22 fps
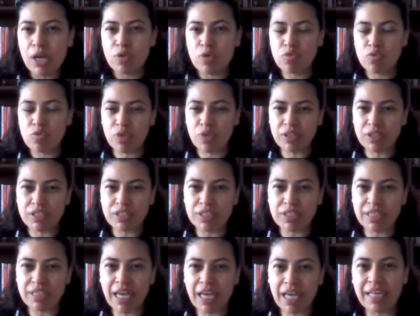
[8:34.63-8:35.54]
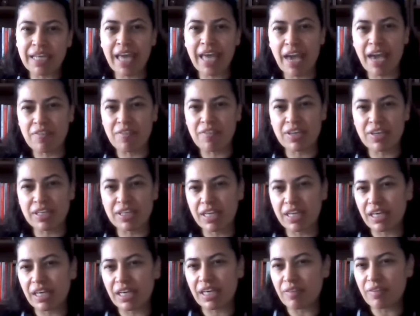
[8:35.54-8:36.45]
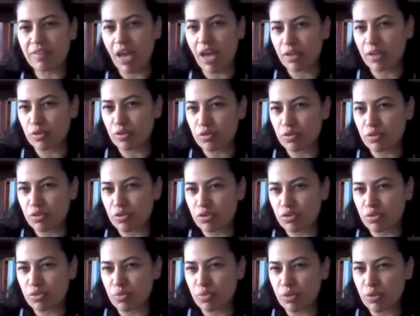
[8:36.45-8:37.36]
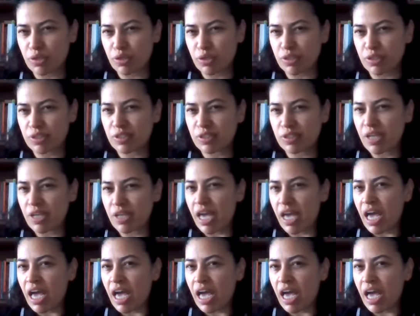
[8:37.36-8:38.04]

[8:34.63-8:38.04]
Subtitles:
rather than having negative attitudes towards